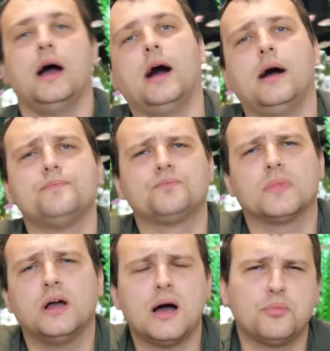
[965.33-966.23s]

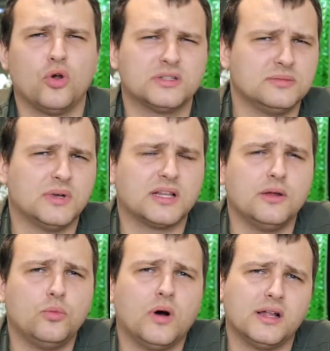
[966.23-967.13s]
approximately
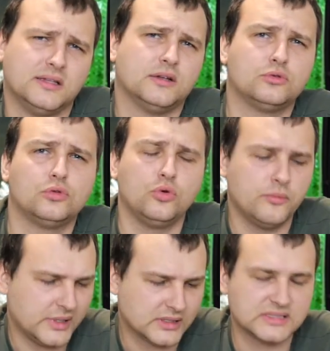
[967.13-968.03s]
1 to 2
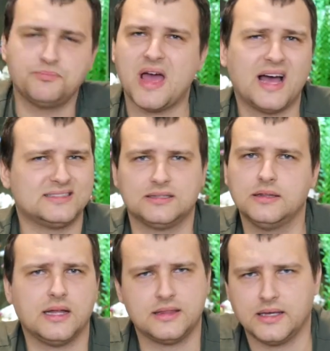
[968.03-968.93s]
minutes passed,
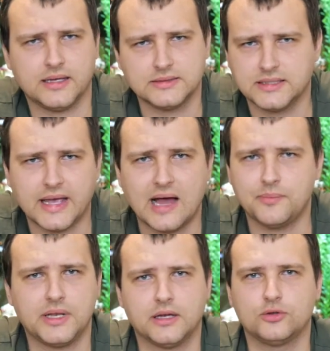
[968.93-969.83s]
nothing is
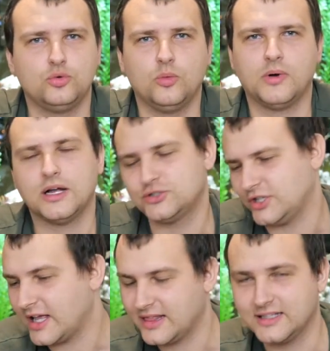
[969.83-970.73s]
happening too much,
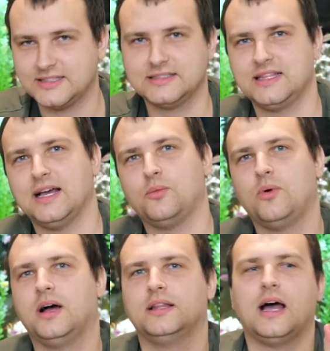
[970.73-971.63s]
and this is the
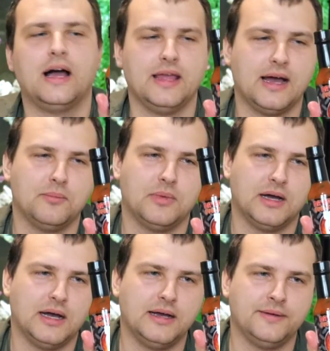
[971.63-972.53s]
one I
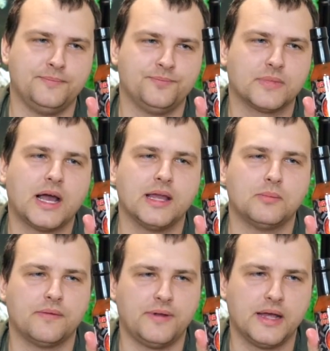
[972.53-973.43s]

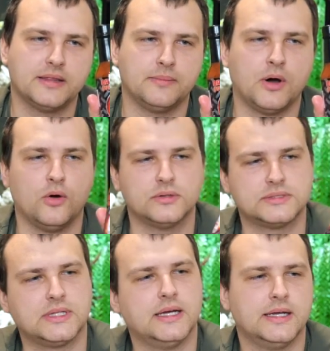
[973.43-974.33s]
am afraid the most.